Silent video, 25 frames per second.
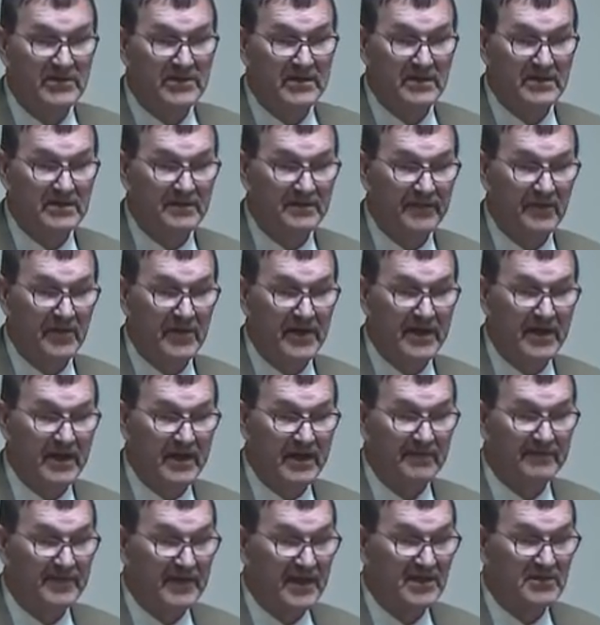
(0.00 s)
is a free
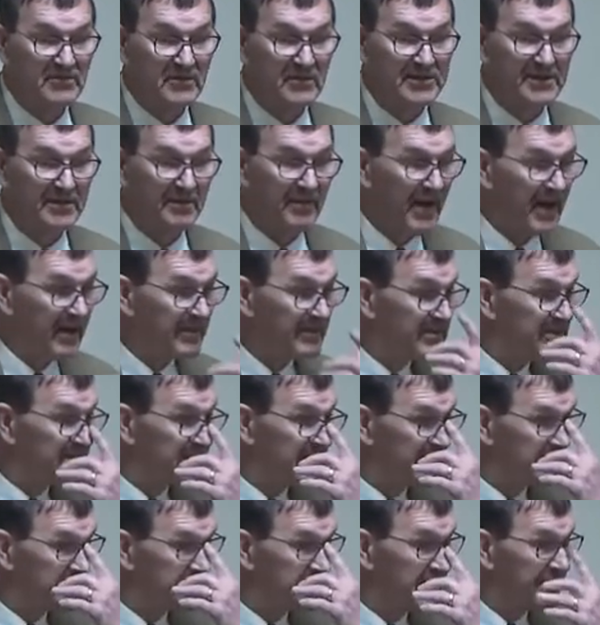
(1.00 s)
gift. That's what the Bible
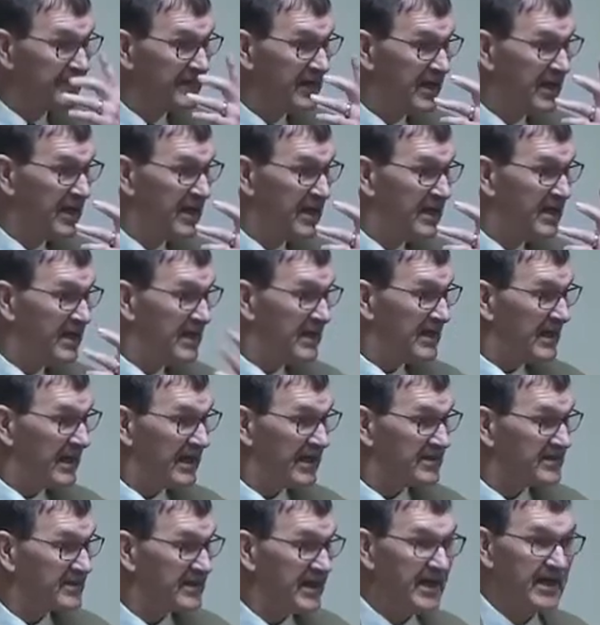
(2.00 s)
says. And I'll
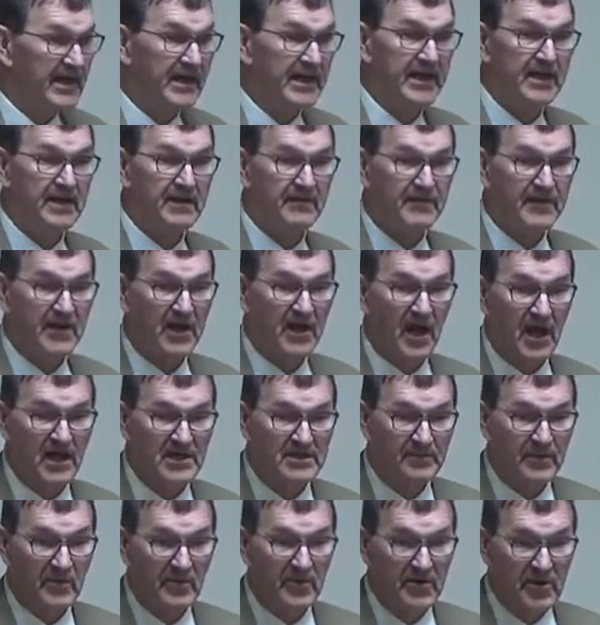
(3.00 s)
say it again, if the
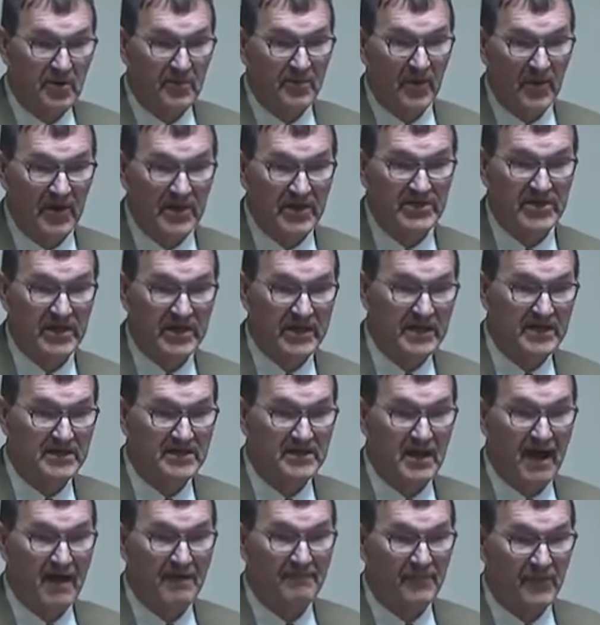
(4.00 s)
gospel you're preaching is
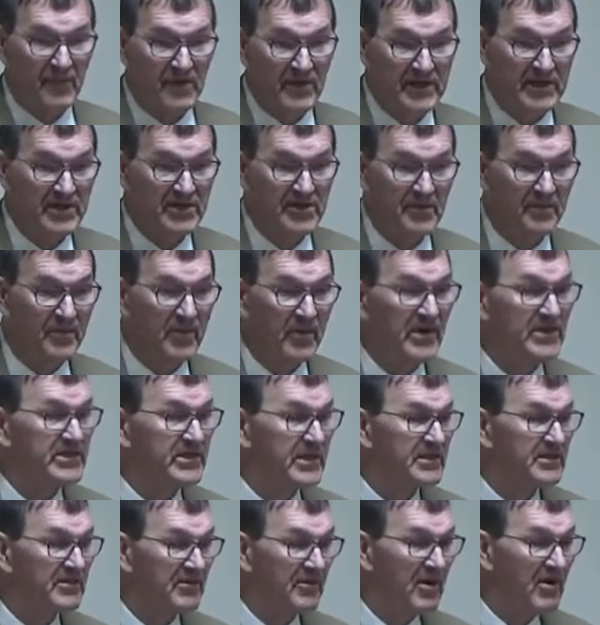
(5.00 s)
not free, you're preaching
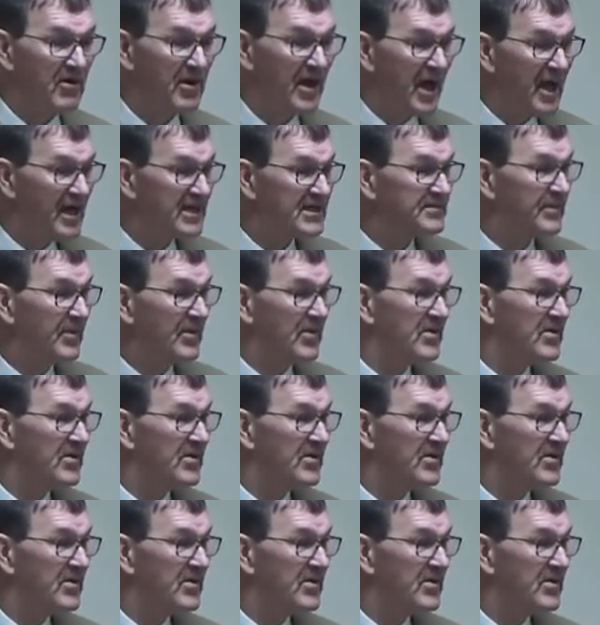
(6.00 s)
the wrong gospel.